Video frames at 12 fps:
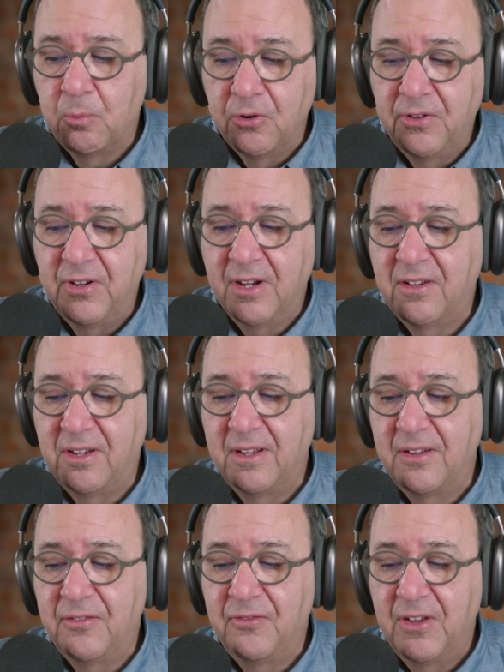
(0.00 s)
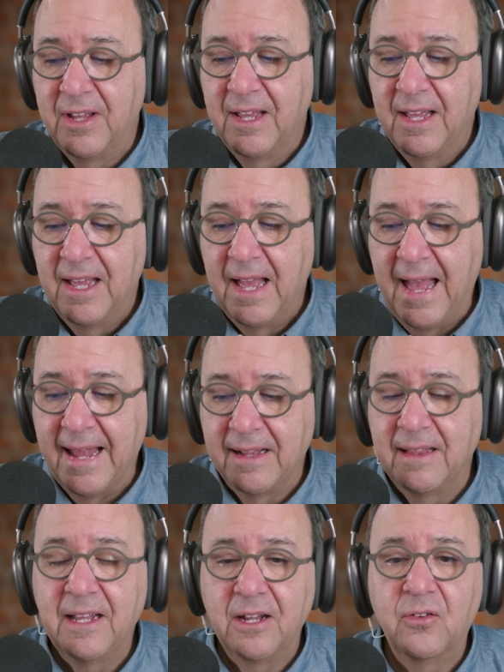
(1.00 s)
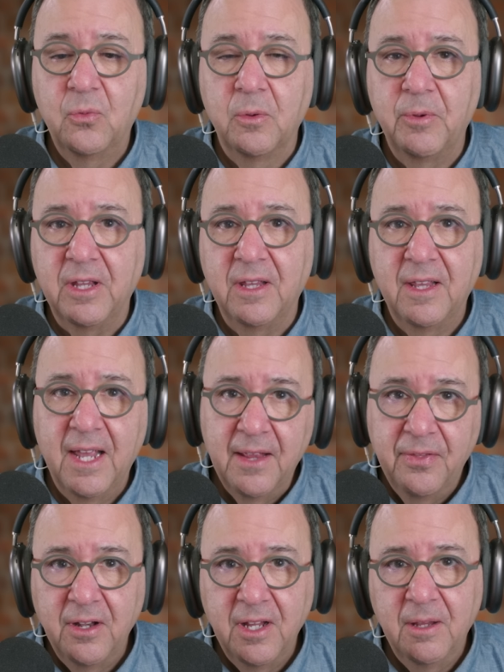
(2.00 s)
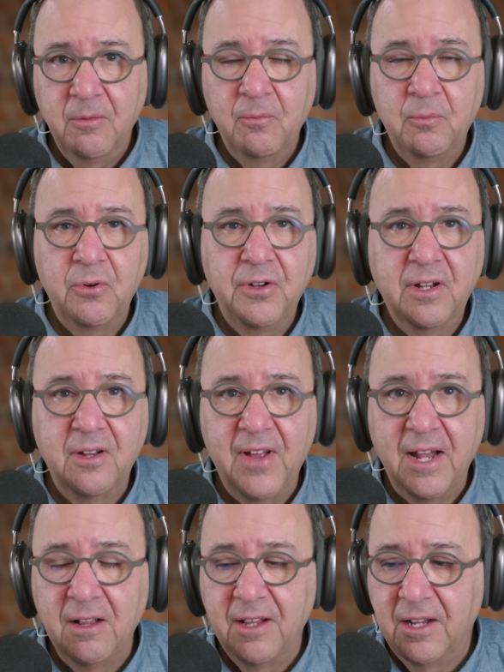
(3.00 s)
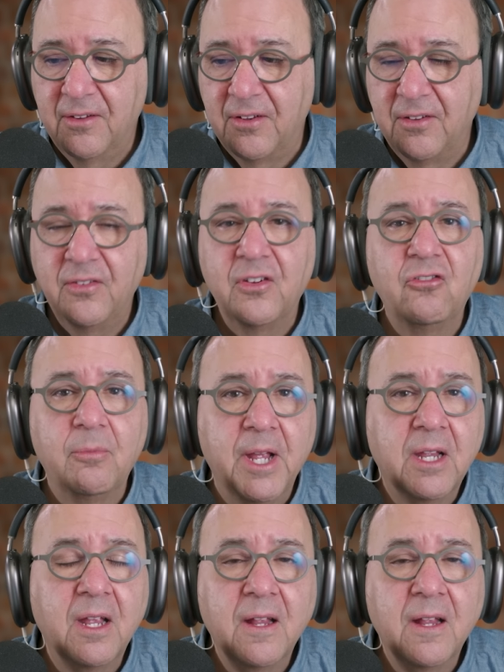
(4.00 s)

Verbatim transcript: predictive analytics, will be? Anthony, predictive analytics and decision making?